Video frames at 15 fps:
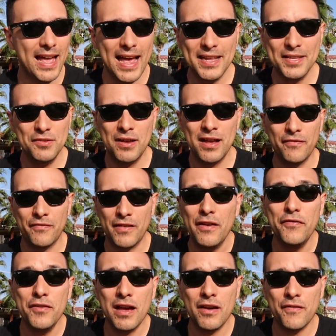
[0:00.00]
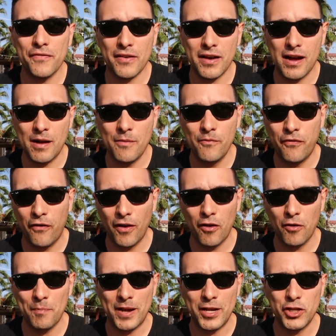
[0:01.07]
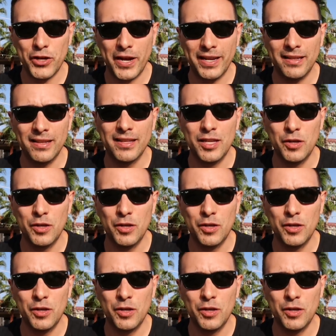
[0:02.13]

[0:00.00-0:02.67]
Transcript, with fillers: As have, if you have um, followed my channel,